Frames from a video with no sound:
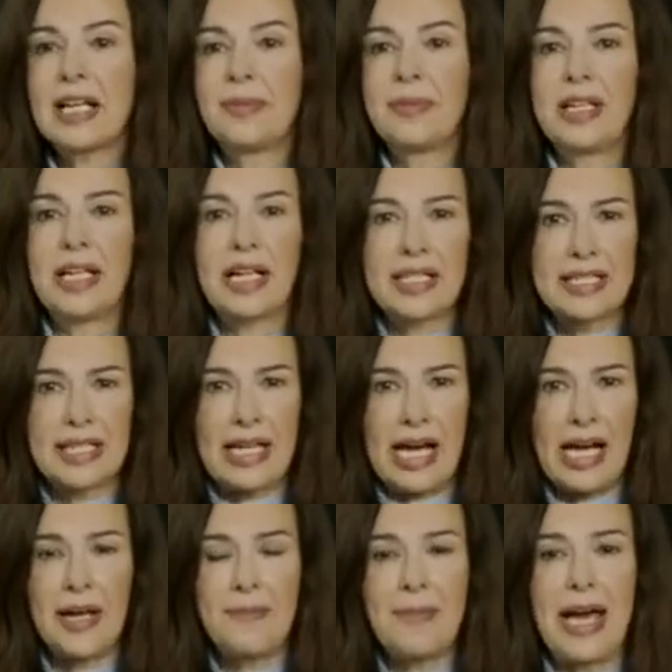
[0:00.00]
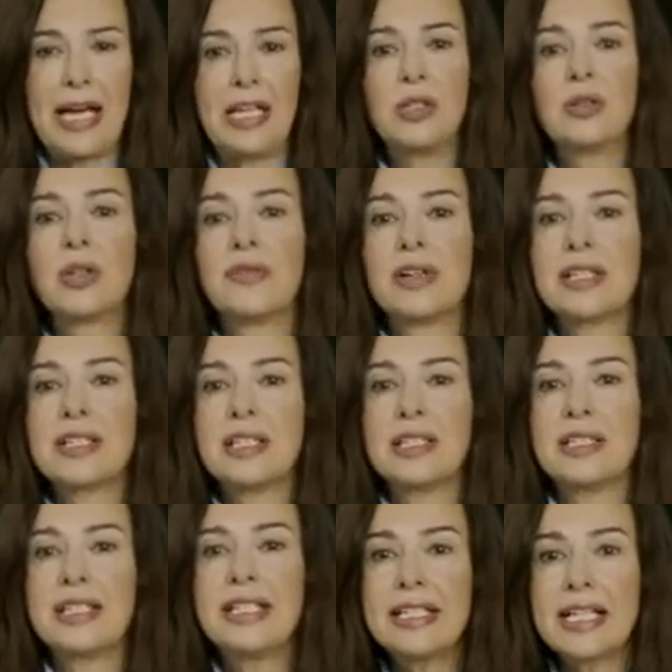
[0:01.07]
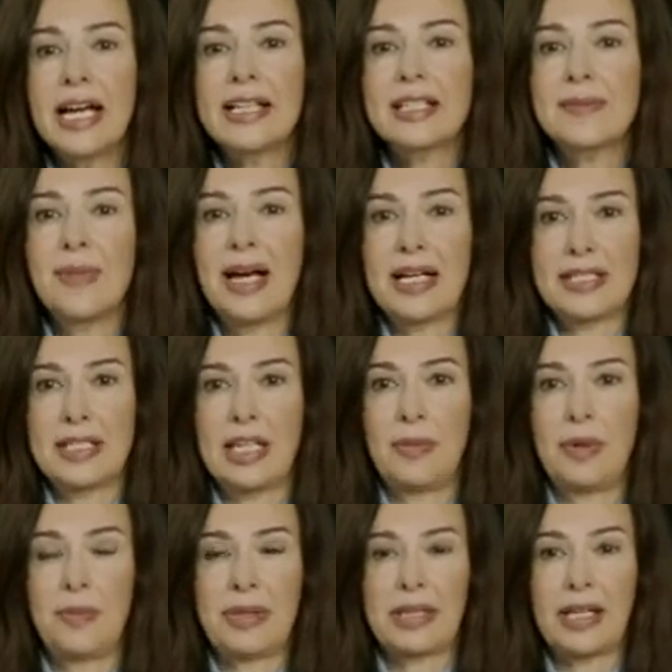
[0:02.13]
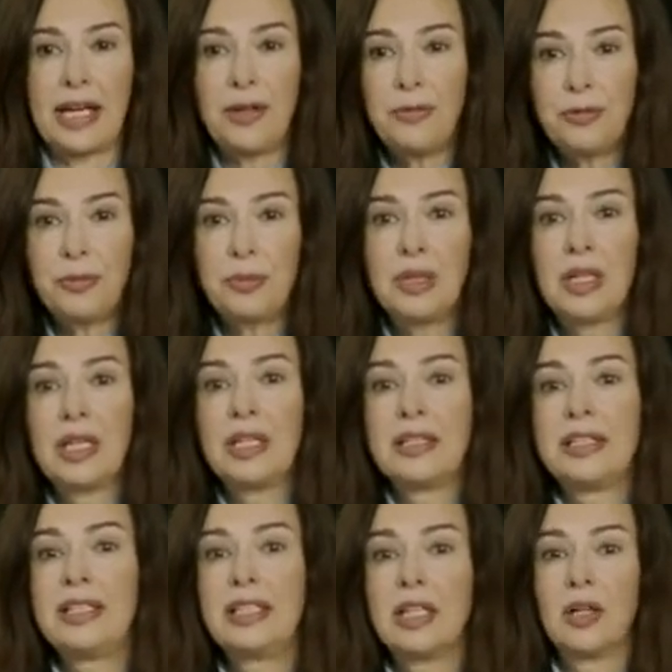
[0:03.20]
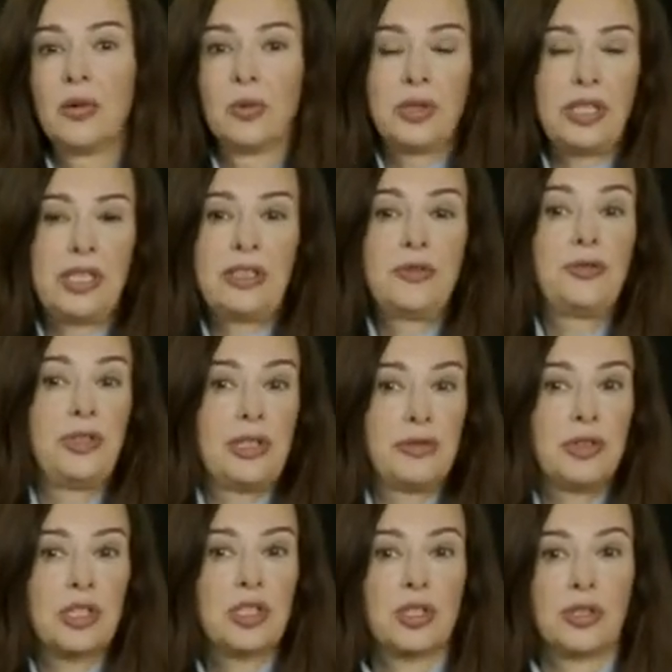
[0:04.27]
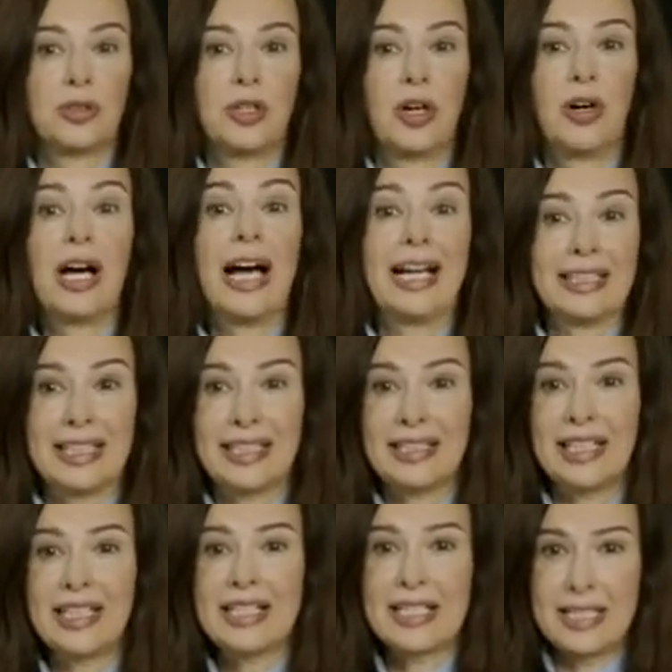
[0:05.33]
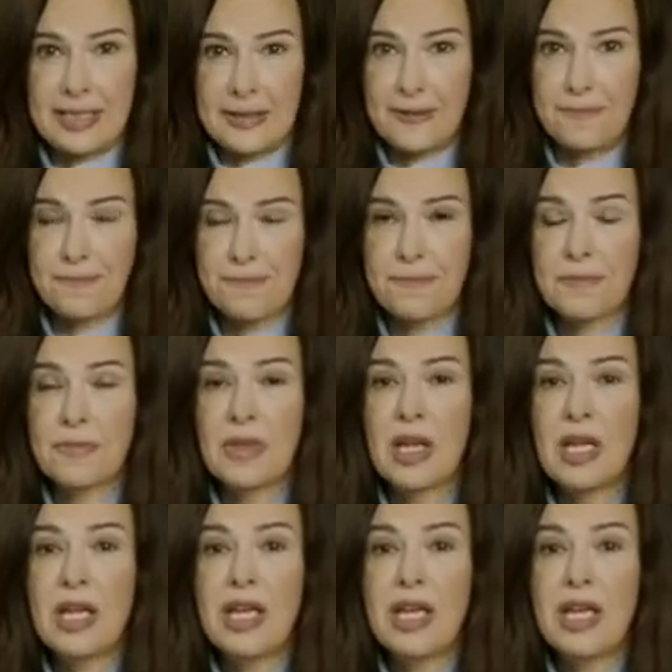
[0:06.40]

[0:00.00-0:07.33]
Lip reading: So altogether, there is a very clear opinion on security and safety measures.